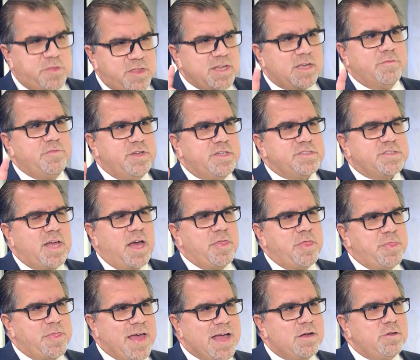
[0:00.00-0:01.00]
think of this,
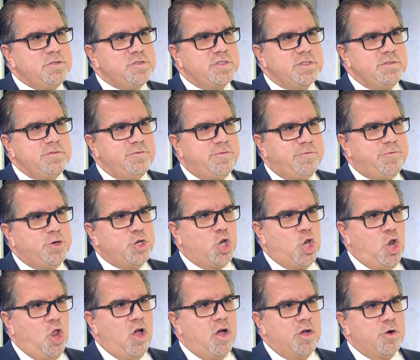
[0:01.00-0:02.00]

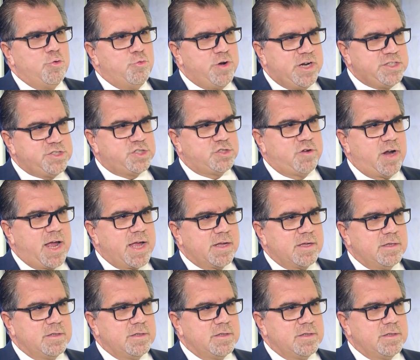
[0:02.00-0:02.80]
1,000-foot-long racetrack.